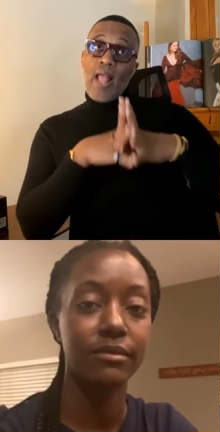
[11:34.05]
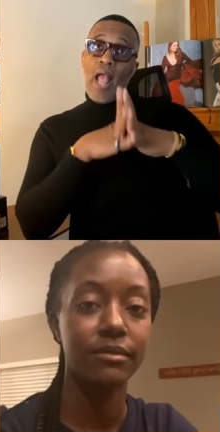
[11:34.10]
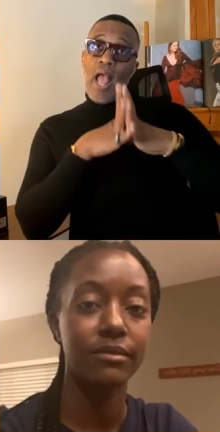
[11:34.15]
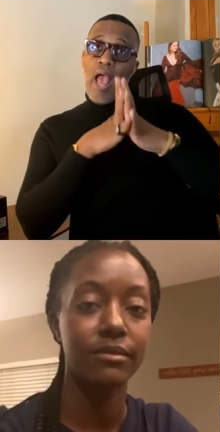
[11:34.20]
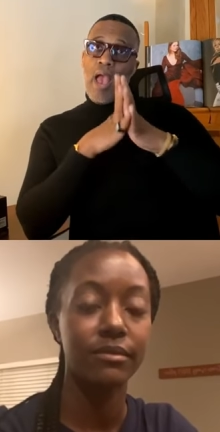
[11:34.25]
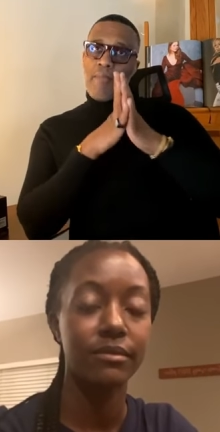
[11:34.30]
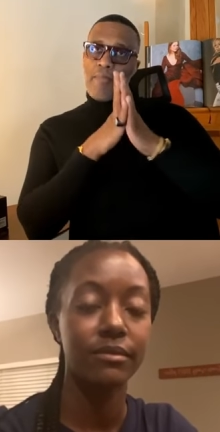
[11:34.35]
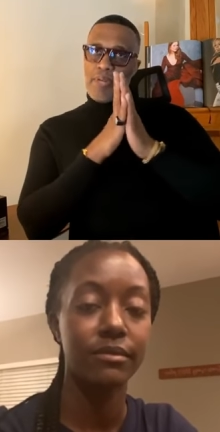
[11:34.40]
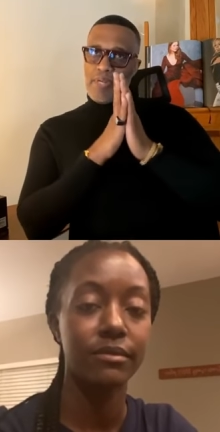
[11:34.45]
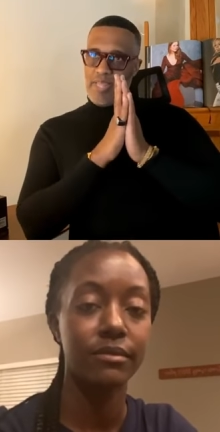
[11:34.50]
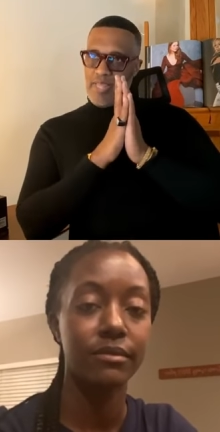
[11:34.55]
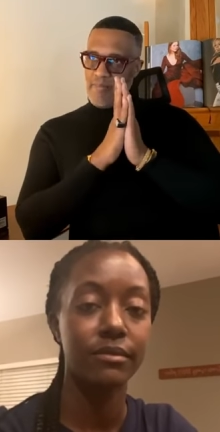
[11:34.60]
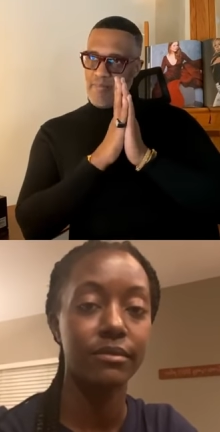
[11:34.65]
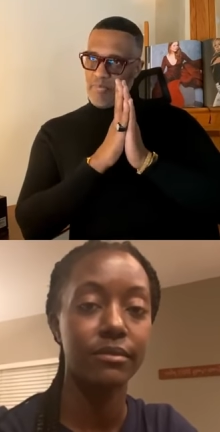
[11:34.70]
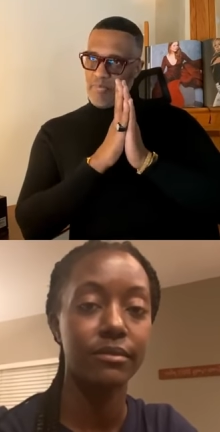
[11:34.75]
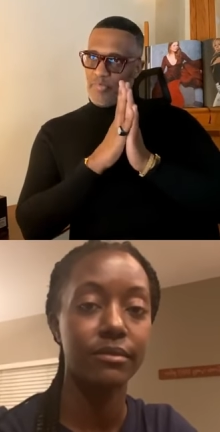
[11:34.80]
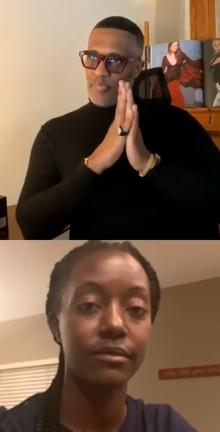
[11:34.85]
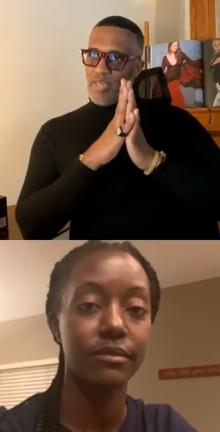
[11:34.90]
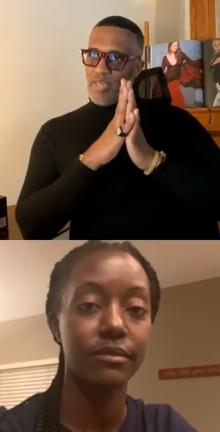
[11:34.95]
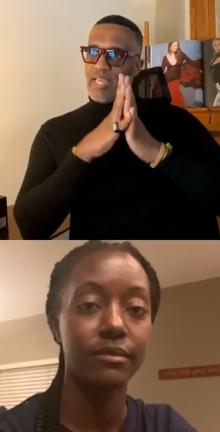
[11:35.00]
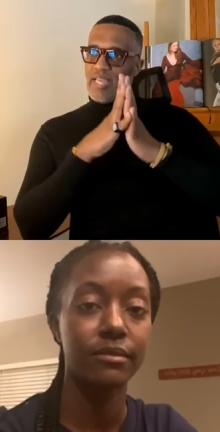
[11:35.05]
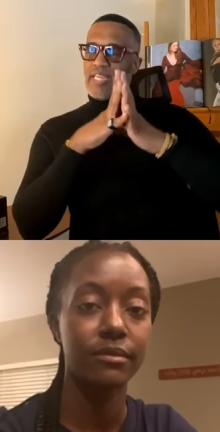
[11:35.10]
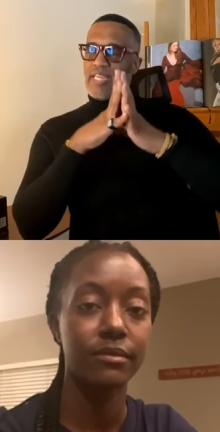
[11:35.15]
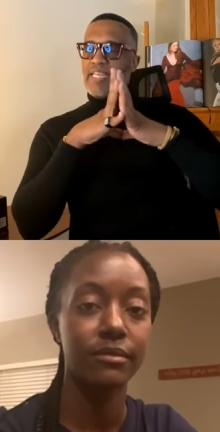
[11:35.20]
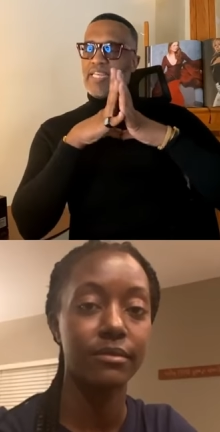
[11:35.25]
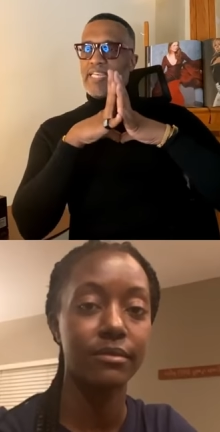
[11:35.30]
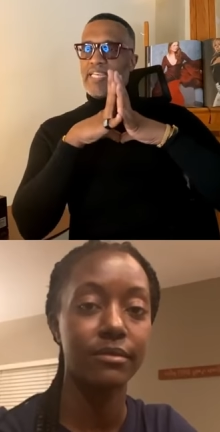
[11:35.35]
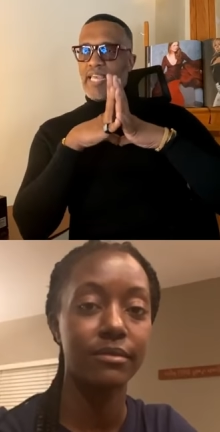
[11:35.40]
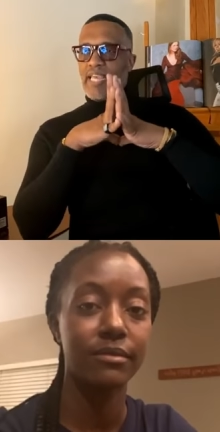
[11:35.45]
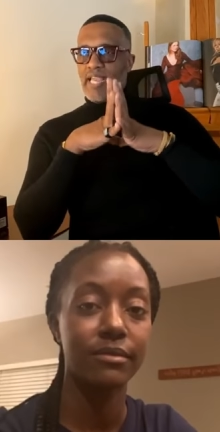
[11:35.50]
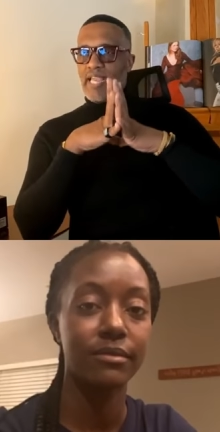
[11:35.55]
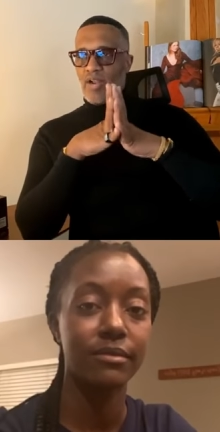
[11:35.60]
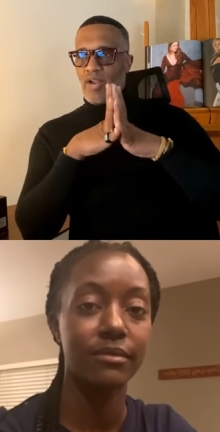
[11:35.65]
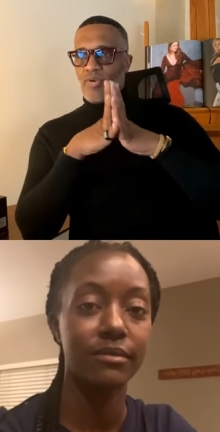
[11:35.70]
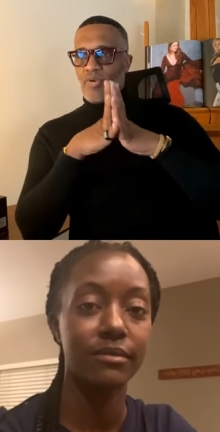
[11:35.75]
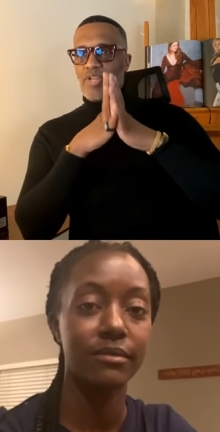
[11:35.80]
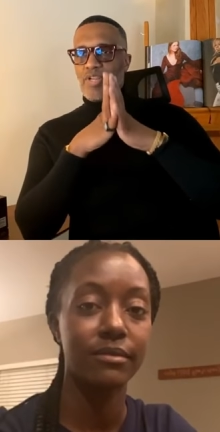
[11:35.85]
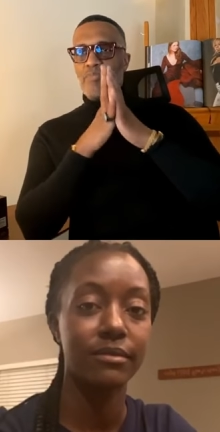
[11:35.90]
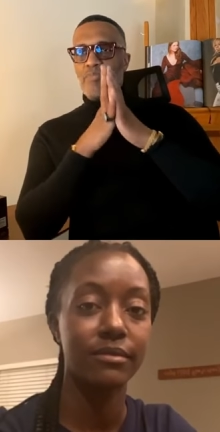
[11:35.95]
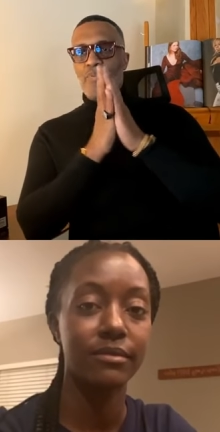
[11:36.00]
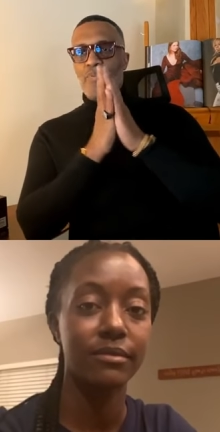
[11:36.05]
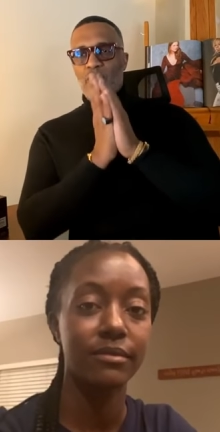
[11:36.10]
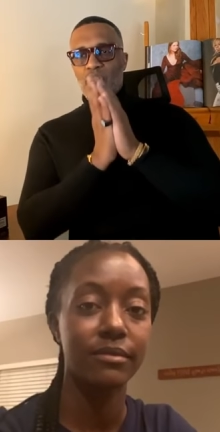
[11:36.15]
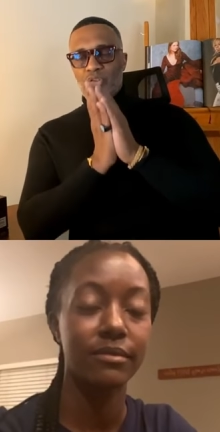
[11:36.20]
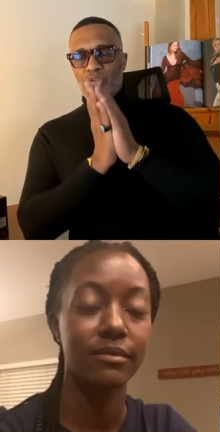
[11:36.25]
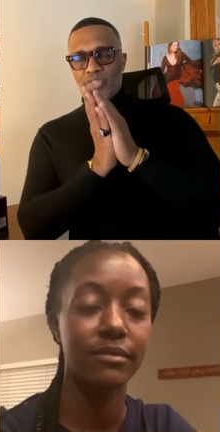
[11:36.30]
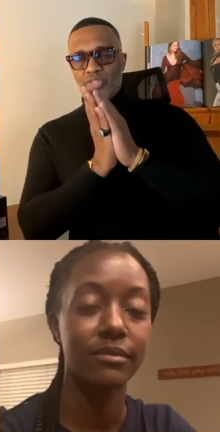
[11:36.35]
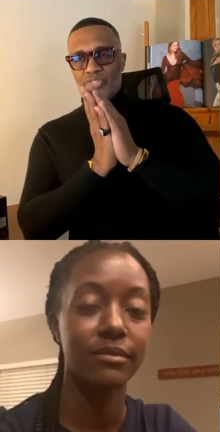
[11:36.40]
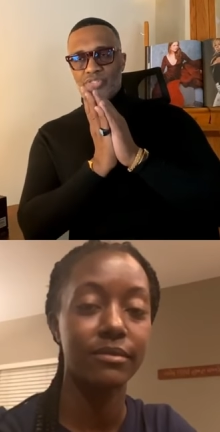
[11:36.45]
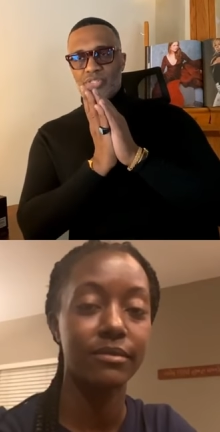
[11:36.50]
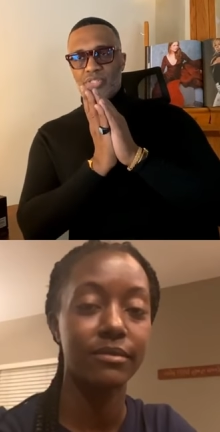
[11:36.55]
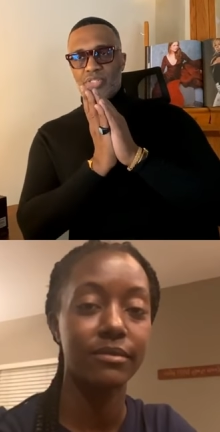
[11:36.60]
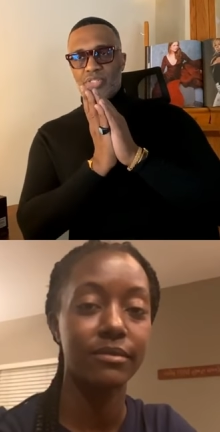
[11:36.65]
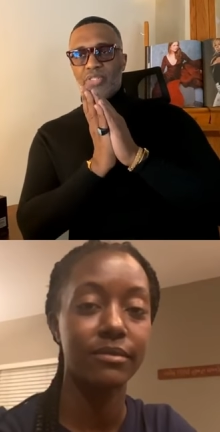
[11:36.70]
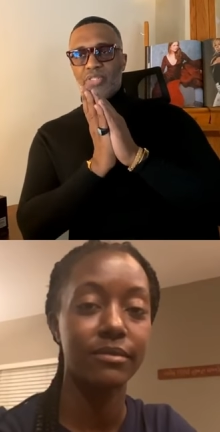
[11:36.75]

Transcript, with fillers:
Speaker 1: I'm an empathetic, caring person,